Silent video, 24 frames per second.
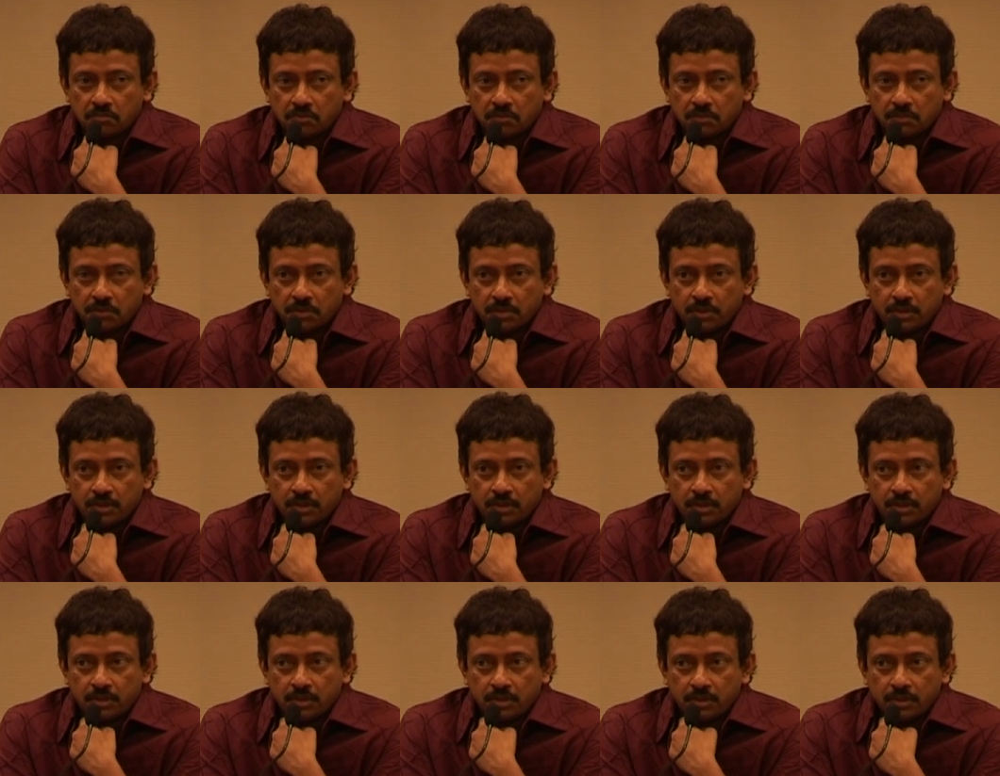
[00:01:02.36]

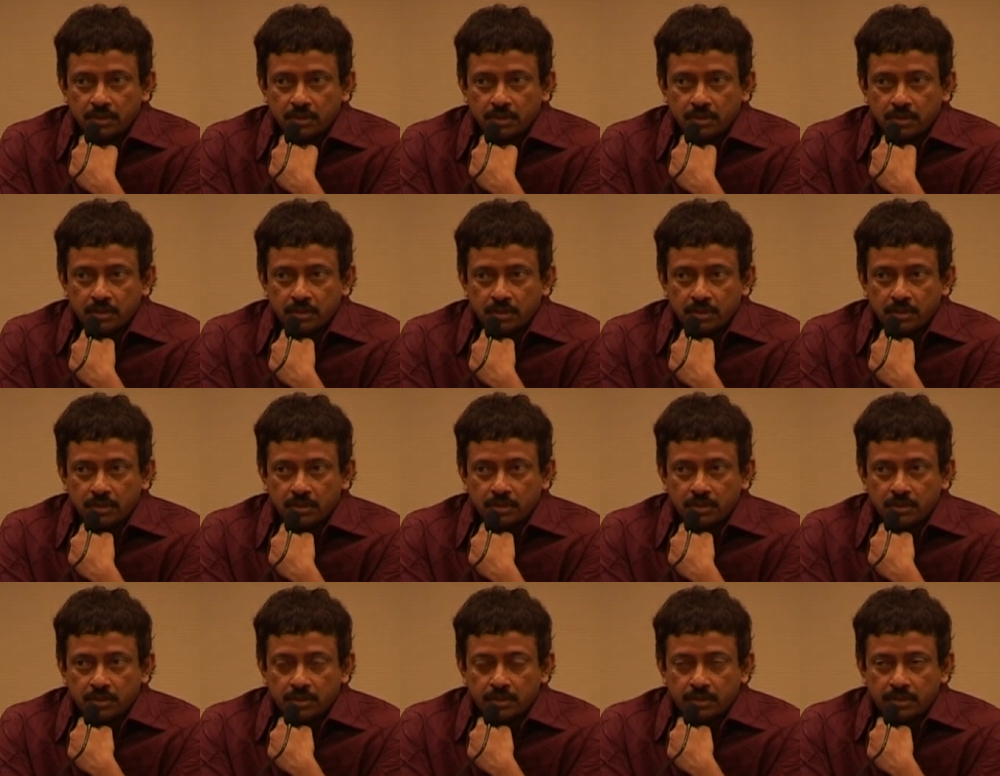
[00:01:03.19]

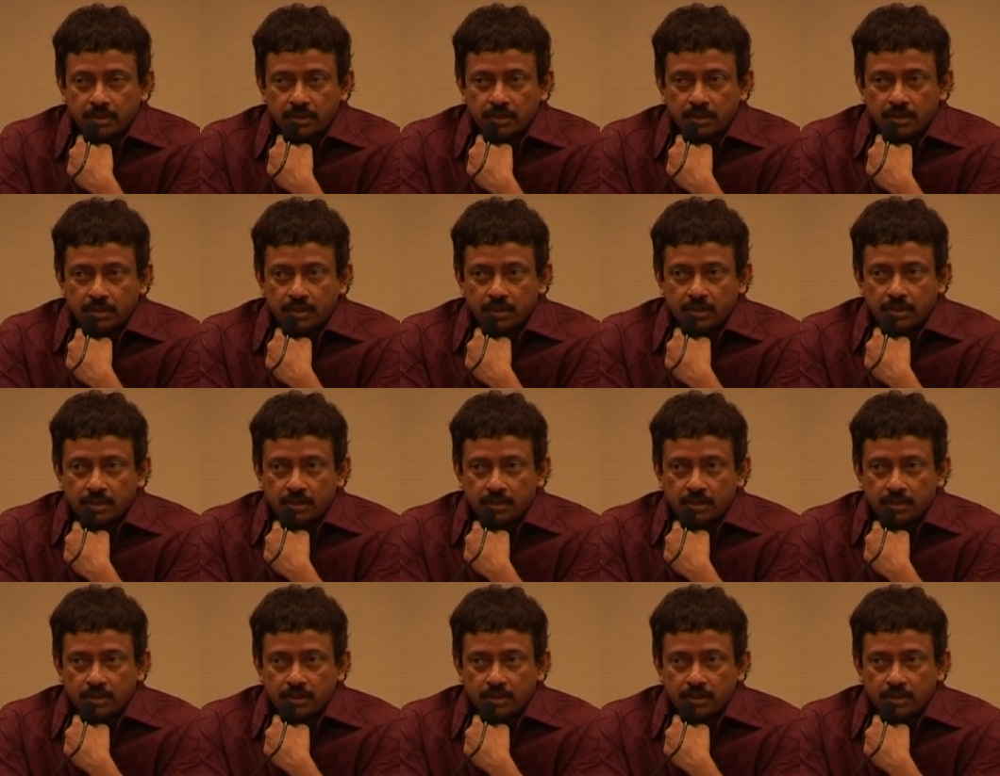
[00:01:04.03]
(silence)